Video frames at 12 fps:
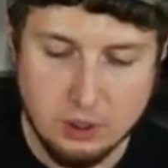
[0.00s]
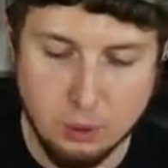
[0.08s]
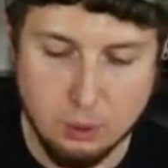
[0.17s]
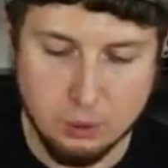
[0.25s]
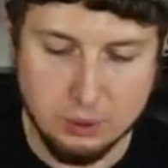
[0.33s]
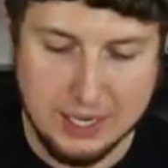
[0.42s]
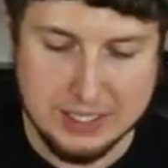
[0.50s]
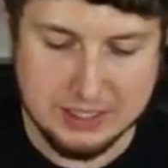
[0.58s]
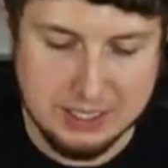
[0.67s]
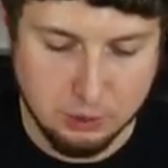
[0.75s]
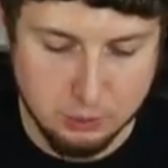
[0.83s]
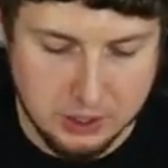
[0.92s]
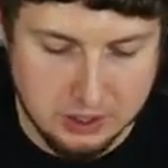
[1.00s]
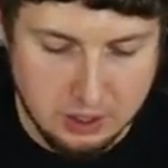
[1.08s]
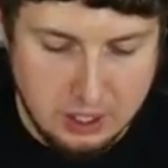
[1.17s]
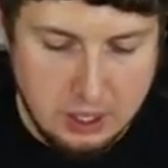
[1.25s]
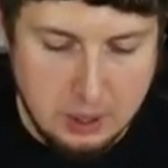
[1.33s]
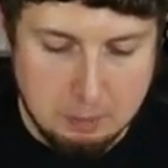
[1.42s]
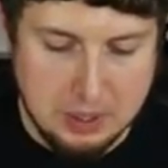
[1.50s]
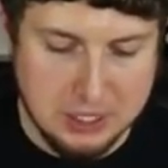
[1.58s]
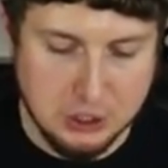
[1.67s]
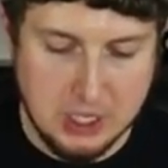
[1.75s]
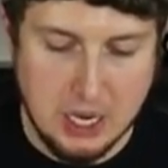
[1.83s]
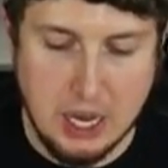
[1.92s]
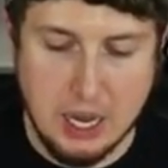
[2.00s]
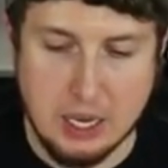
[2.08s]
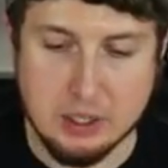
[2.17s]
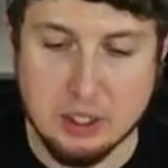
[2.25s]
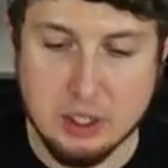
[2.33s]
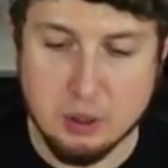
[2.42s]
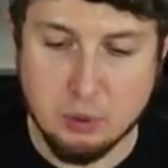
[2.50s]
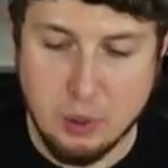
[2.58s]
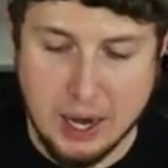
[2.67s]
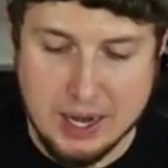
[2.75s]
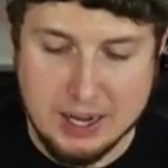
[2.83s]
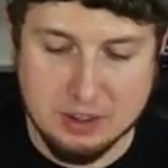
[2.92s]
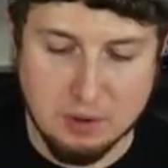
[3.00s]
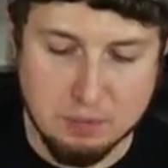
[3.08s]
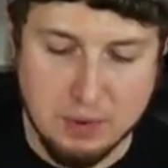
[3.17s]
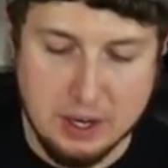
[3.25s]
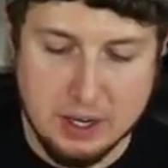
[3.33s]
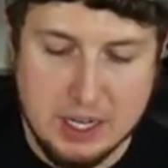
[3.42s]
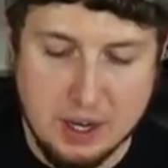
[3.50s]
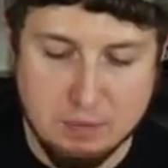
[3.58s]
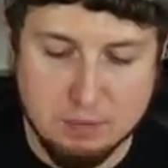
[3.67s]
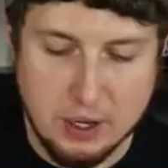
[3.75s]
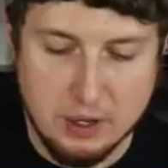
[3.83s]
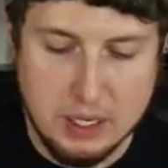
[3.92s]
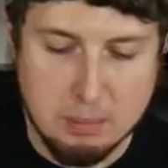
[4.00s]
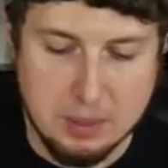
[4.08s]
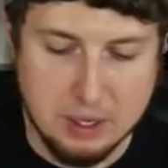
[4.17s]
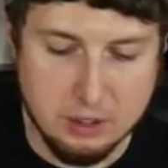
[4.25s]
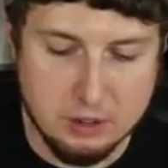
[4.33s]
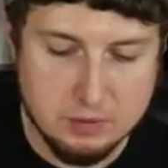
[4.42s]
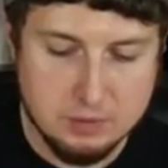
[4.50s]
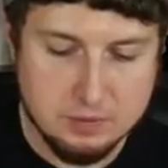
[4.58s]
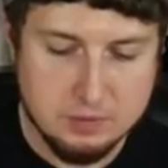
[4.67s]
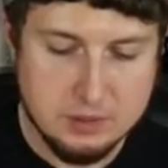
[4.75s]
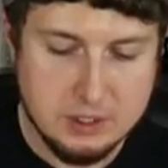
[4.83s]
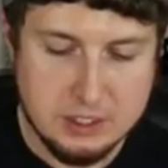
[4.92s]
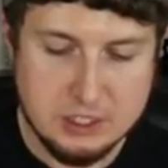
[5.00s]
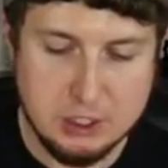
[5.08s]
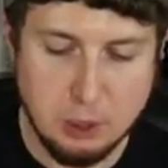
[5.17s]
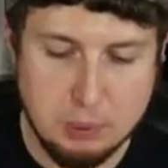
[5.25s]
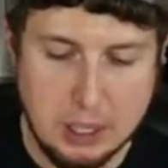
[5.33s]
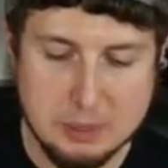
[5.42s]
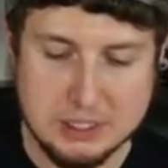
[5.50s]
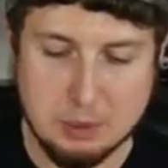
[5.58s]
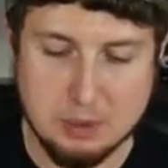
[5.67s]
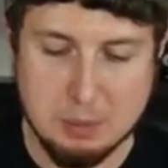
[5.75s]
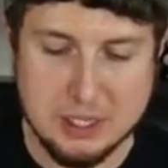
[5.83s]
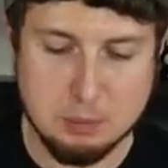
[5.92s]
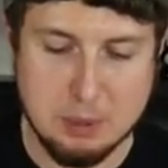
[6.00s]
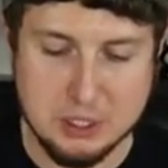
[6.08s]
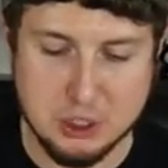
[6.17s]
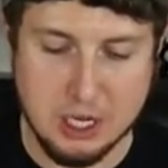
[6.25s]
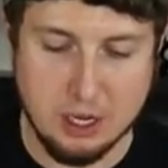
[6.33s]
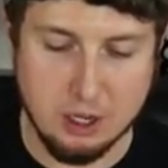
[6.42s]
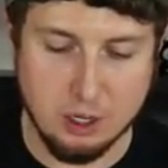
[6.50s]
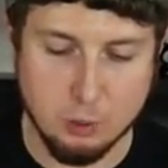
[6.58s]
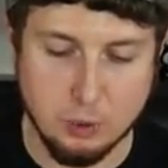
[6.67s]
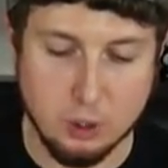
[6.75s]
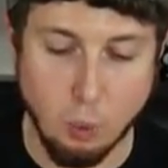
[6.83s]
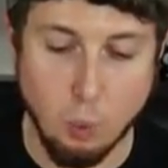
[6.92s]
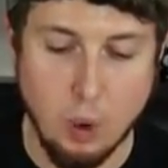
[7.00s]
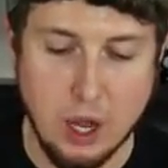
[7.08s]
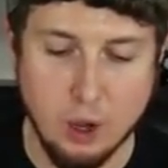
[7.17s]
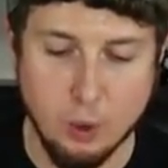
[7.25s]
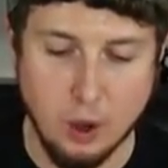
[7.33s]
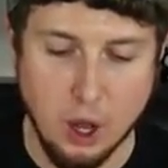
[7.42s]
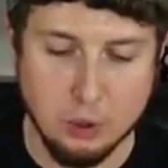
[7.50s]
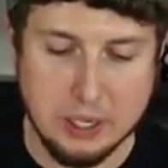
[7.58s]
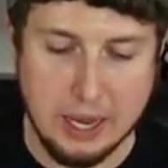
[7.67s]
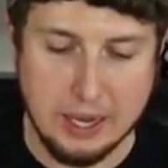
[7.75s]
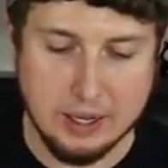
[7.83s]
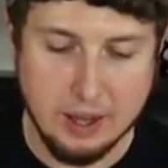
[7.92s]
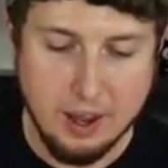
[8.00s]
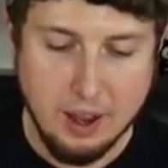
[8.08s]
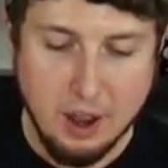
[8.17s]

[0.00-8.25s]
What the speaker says: Oh, nice Nidoqueen. Pidgeot right in the very, very middle. Still probably some of the best Pidgeot artwork. Whoa, okay.